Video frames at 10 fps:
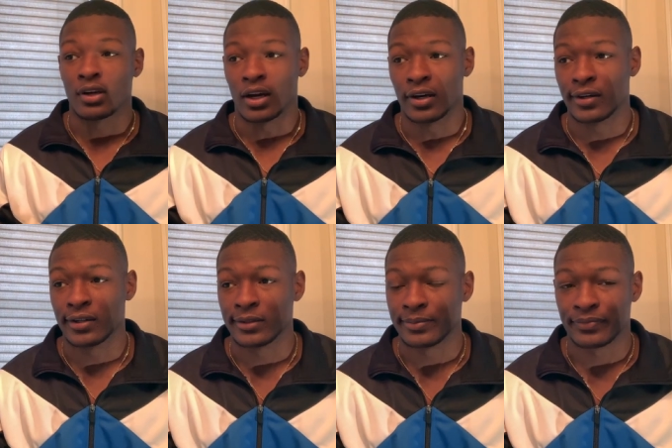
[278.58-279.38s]

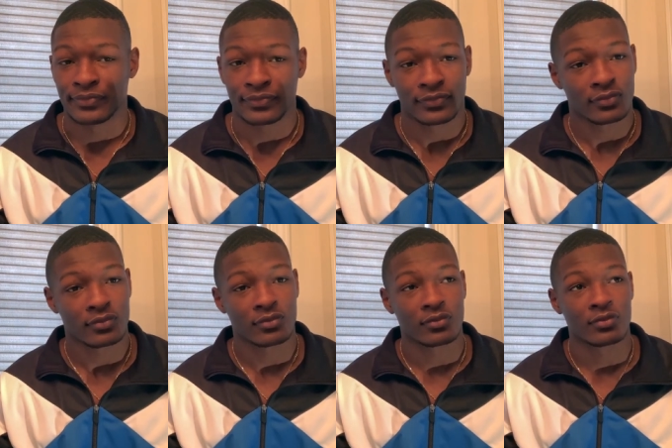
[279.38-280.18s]

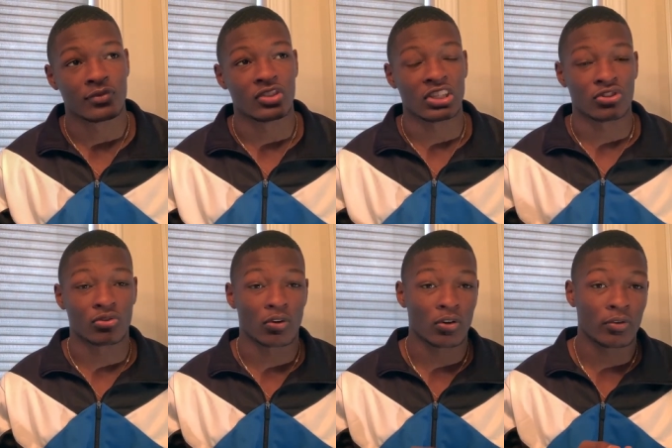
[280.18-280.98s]
um, just
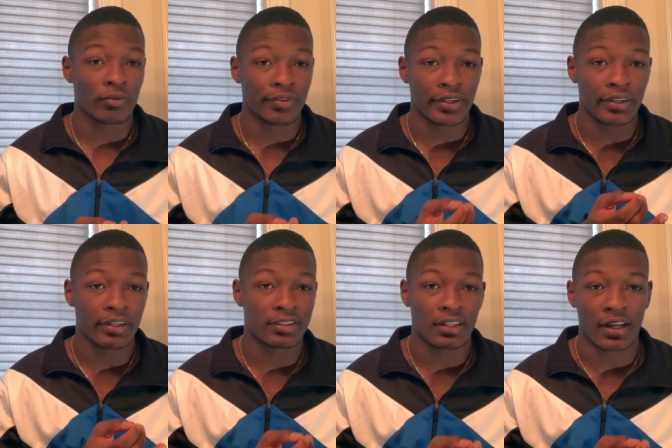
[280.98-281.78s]
drone
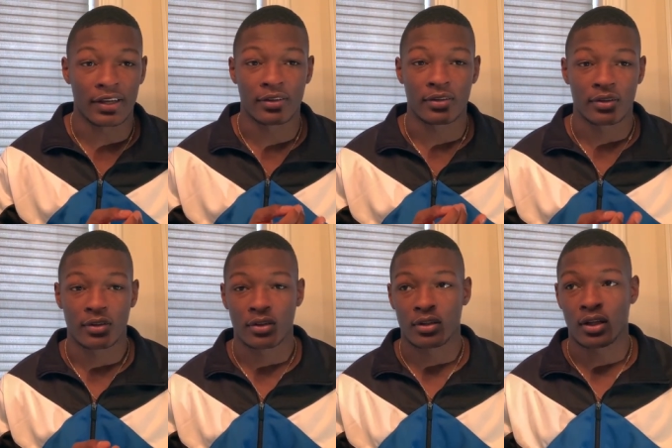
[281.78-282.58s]
vids, like
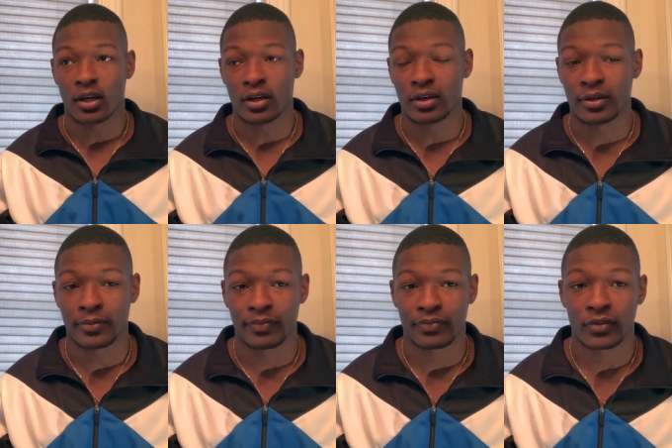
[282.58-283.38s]

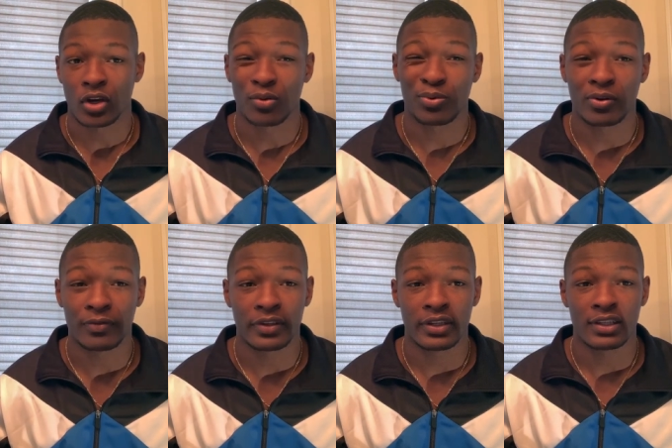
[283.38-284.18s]
um, GoPro
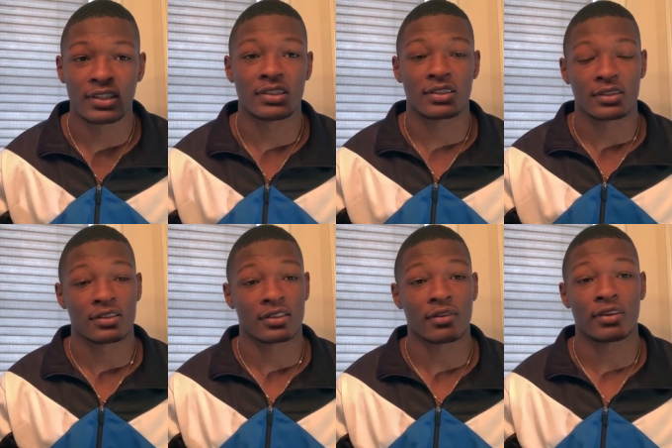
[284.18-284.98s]
vids,
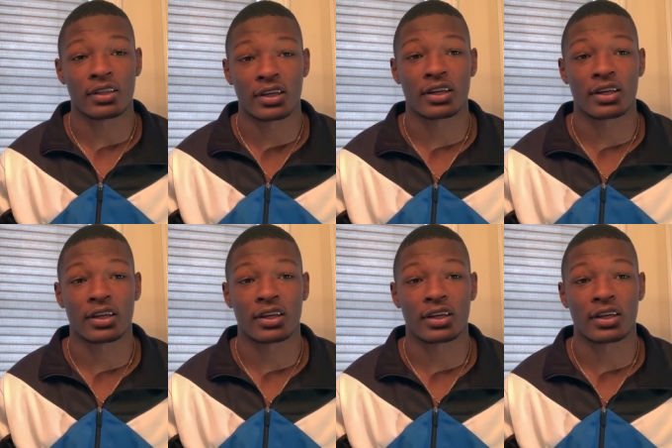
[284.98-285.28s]
stuff like that.